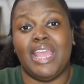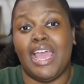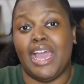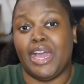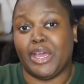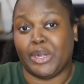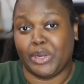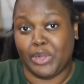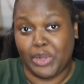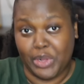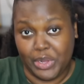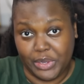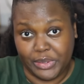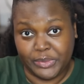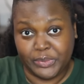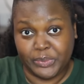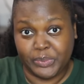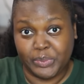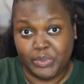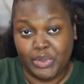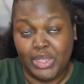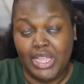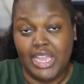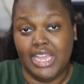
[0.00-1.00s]
at all.
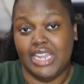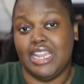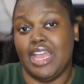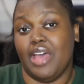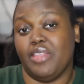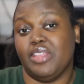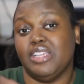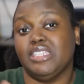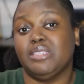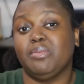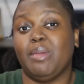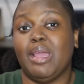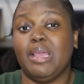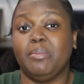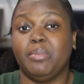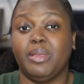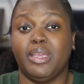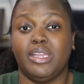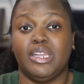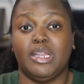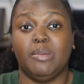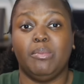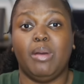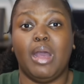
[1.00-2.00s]
Now, this might be
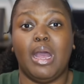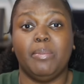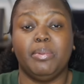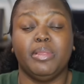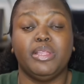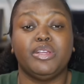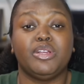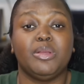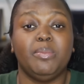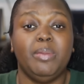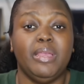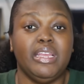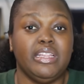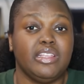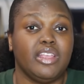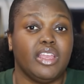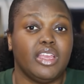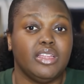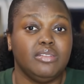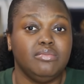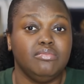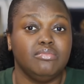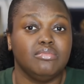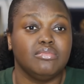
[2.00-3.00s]
an unpopular
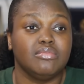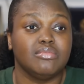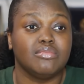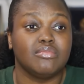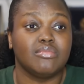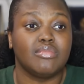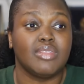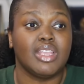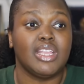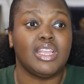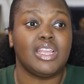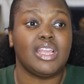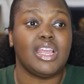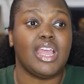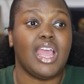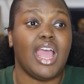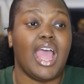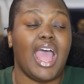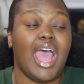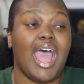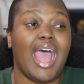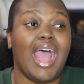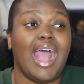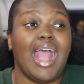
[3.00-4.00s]
opinion.
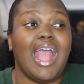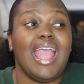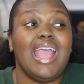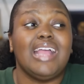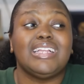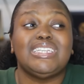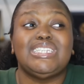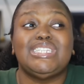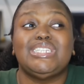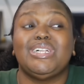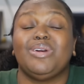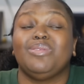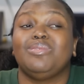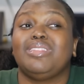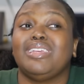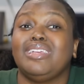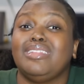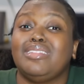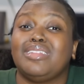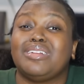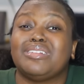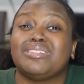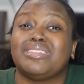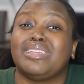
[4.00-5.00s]
I actually don't
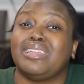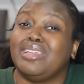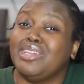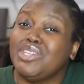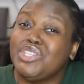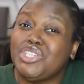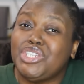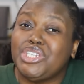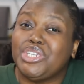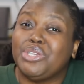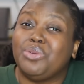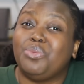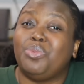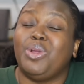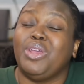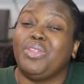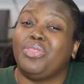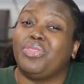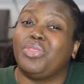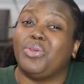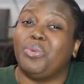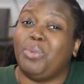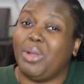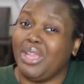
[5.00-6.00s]
think there's an issue
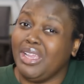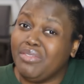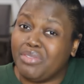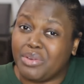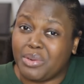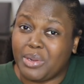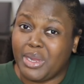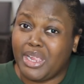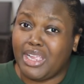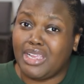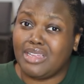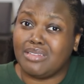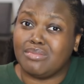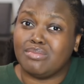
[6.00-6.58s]
with the wavering.